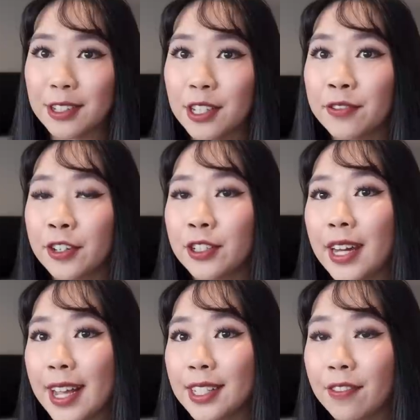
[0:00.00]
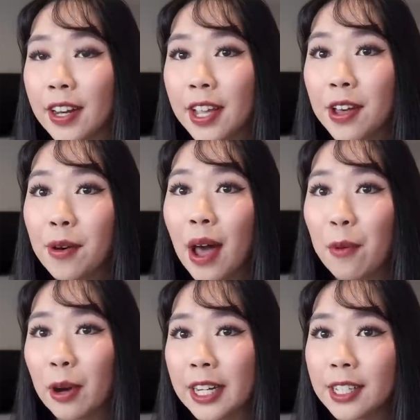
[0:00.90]
So for today's video, I
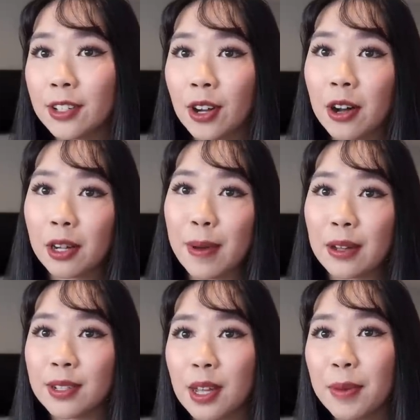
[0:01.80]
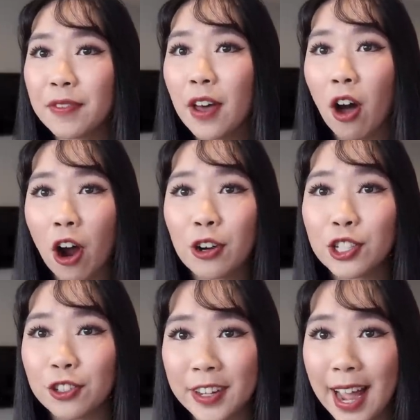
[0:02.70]
wanted to talk about some of the
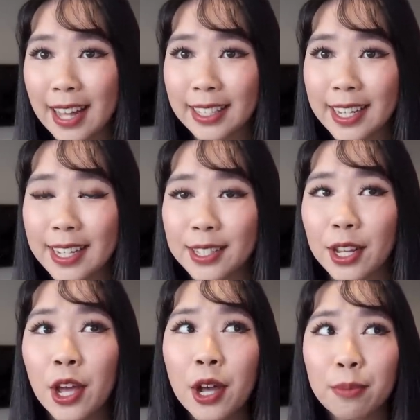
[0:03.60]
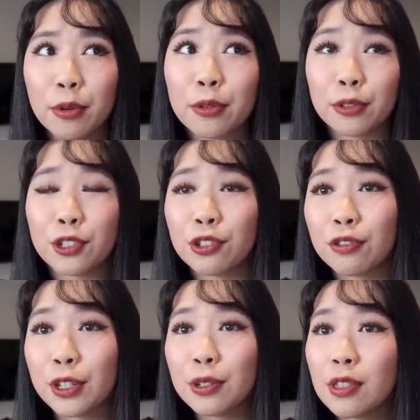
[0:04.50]
harsh realities, brutal
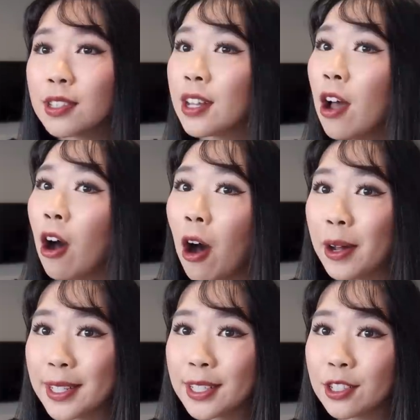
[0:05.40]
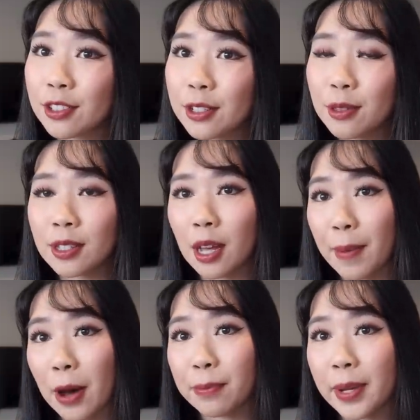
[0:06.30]
truths, honest truths
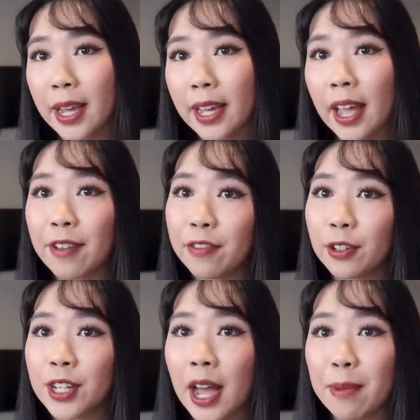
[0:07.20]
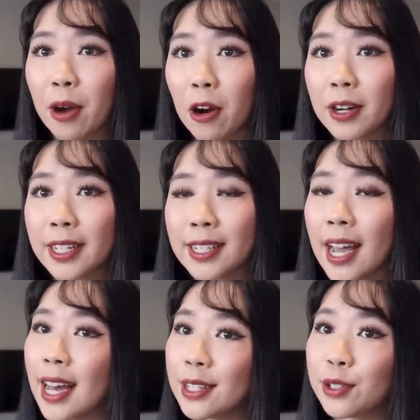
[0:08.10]
about being a full-time artist
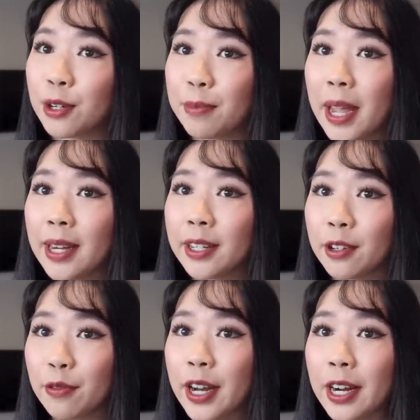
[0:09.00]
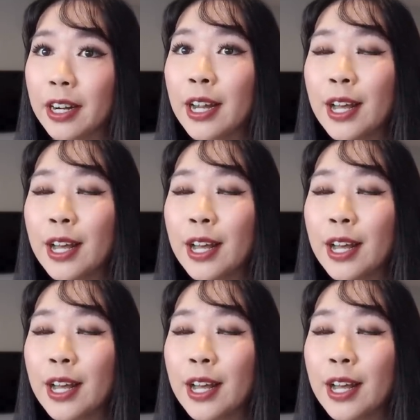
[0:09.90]
as your main career.